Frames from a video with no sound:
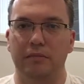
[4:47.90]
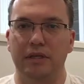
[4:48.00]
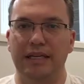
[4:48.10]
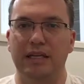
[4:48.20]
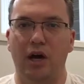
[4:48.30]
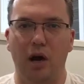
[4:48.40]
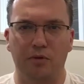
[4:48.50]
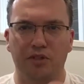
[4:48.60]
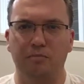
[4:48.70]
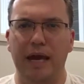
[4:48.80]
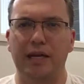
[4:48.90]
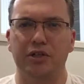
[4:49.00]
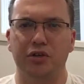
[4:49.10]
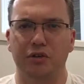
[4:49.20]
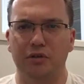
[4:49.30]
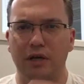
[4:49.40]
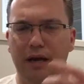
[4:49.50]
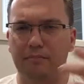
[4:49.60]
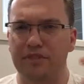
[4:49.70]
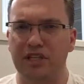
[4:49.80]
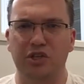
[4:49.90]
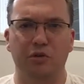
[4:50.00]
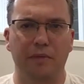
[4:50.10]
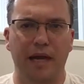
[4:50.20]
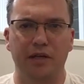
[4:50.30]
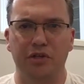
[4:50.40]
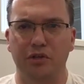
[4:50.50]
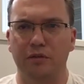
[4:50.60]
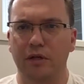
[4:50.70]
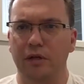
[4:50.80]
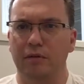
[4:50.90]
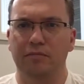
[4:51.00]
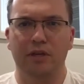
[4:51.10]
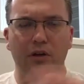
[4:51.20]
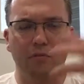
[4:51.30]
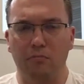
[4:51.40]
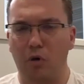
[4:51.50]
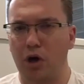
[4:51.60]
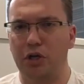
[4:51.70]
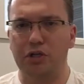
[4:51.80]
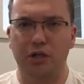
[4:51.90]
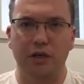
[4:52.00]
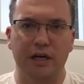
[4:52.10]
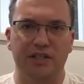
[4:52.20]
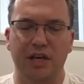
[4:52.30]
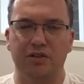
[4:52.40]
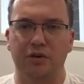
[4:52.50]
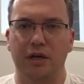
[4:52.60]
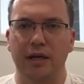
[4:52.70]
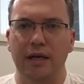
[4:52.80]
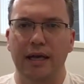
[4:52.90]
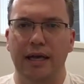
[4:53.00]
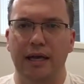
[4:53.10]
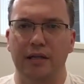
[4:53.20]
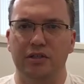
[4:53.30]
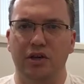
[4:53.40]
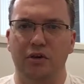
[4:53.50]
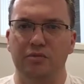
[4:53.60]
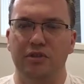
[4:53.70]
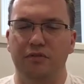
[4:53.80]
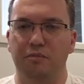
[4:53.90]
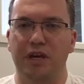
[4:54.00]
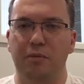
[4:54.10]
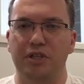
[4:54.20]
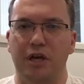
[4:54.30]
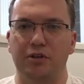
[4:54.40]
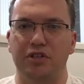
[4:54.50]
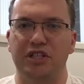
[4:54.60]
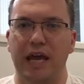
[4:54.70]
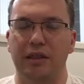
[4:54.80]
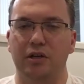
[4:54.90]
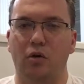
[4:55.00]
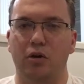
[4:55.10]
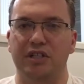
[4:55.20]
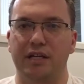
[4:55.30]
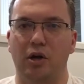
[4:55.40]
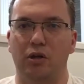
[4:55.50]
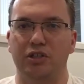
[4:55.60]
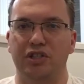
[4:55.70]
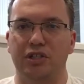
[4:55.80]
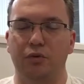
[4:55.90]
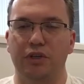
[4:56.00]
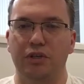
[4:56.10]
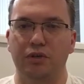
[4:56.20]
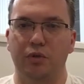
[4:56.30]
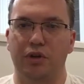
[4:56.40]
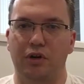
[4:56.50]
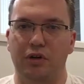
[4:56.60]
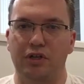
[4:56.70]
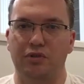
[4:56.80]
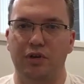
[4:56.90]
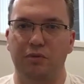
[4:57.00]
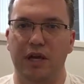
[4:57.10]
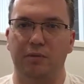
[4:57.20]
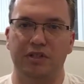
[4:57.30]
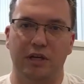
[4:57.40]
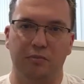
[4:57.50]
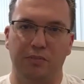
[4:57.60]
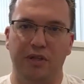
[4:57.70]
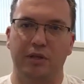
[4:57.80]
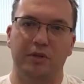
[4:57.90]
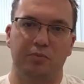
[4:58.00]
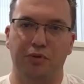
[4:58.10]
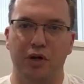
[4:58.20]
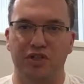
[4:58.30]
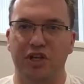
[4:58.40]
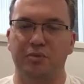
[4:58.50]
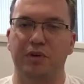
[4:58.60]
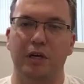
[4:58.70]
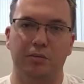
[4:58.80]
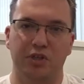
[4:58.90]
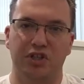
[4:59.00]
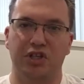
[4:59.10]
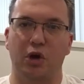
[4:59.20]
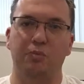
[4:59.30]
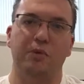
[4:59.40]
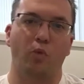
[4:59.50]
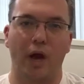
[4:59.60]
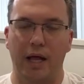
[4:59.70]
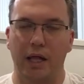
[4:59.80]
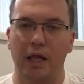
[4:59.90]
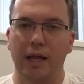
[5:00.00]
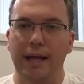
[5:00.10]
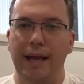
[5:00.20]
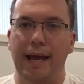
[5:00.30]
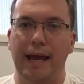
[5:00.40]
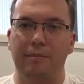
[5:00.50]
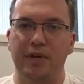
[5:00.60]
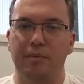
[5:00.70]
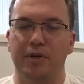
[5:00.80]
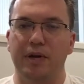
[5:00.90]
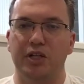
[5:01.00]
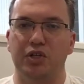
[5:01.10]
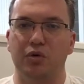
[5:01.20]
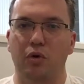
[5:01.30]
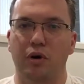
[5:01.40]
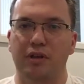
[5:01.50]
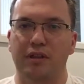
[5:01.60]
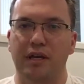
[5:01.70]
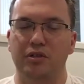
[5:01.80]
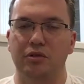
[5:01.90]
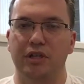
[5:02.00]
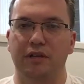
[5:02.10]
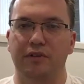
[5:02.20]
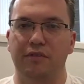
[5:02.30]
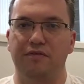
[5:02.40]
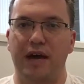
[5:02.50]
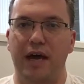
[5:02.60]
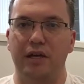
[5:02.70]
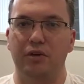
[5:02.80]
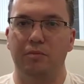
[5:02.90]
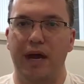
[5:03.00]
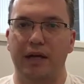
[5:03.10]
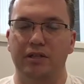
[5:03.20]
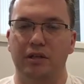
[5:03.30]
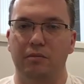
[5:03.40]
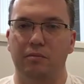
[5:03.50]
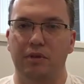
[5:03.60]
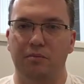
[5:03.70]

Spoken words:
e-commerce manager, digital manager, marketer, etc., in terms of being able to understand the core technologies that we use within our industry, being able to implement them as projects, being able to scope them well, and being able to make sure that they do deliver the value back to the